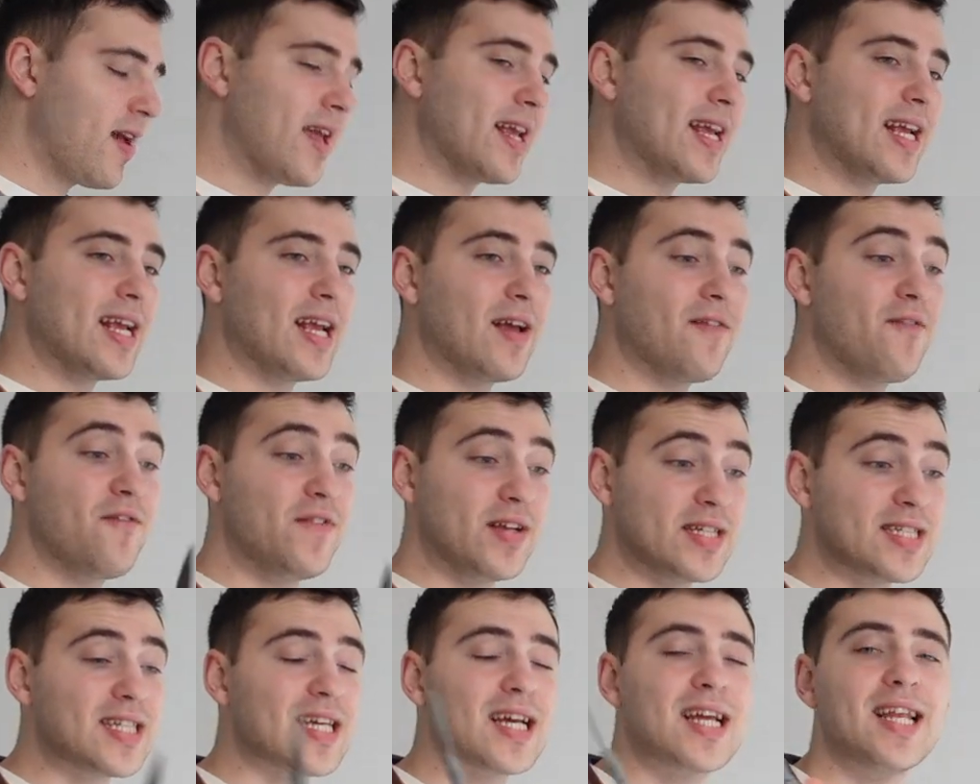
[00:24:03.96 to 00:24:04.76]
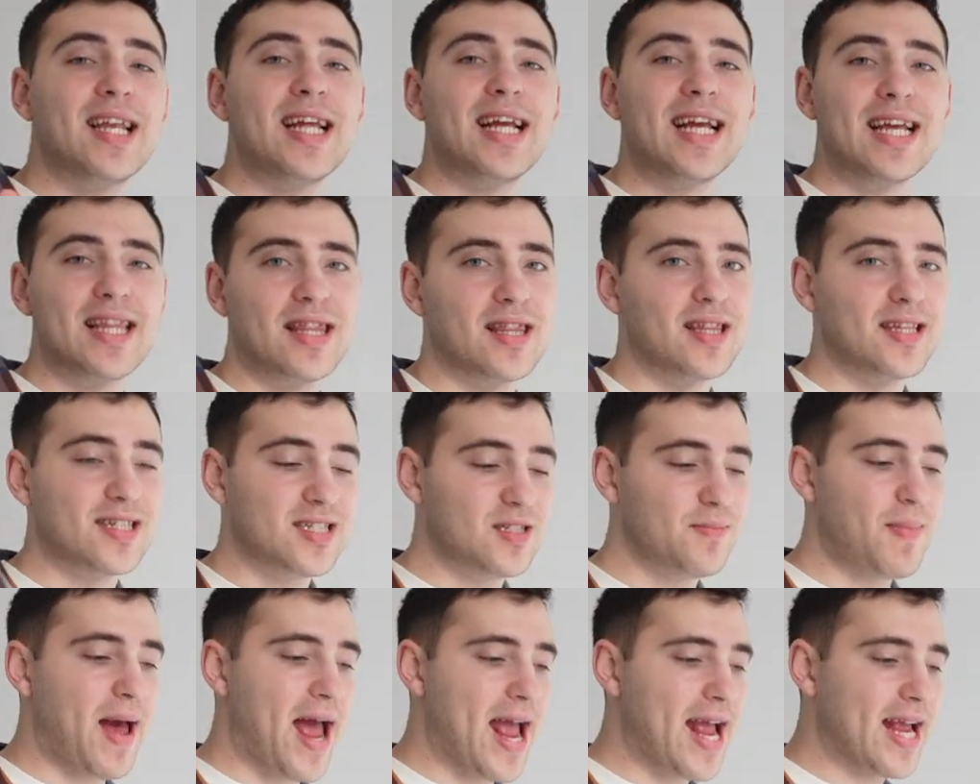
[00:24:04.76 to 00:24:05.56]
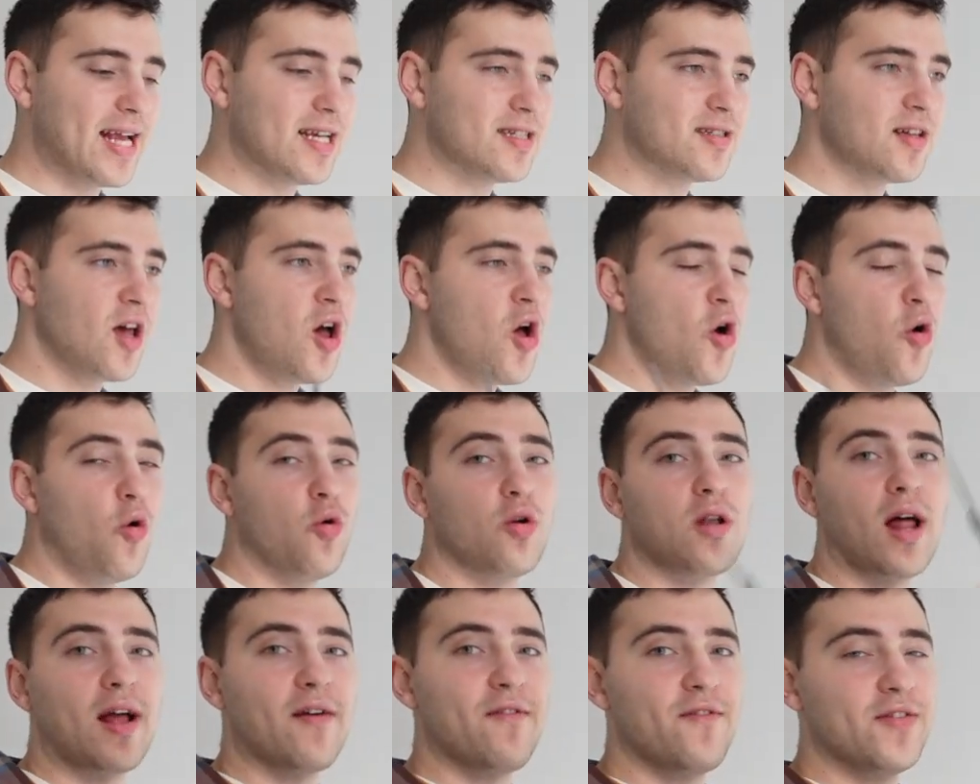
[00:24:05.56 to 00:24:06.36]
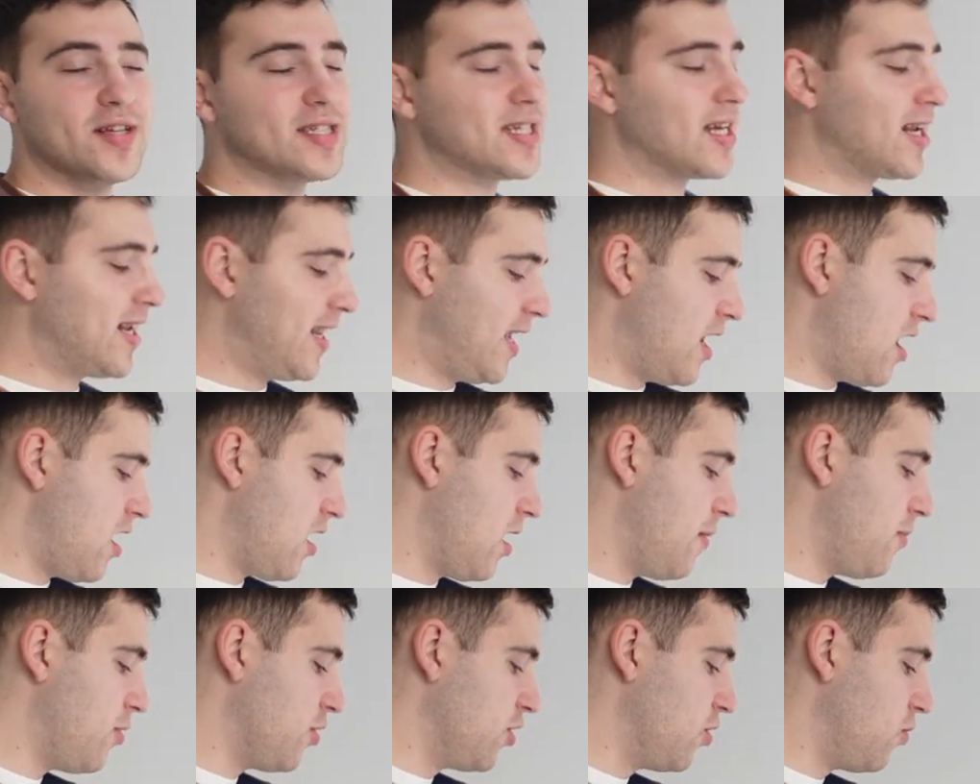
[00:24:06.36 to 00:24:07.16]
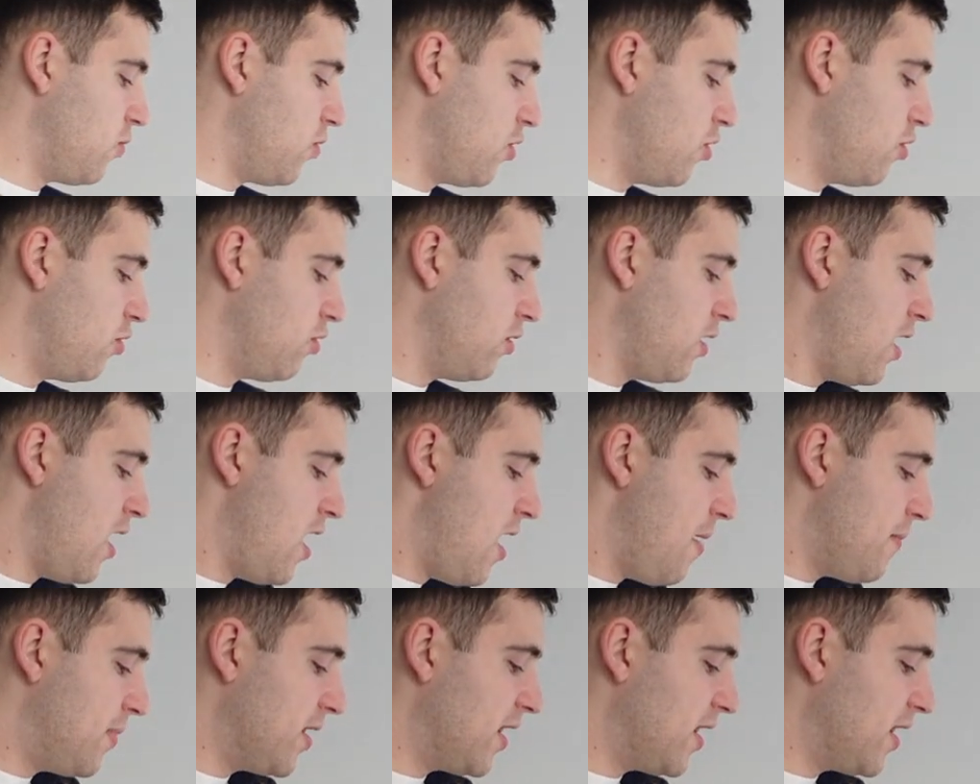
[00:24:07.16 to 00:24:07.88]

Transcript: physically in the space or like physically hung up on the wall.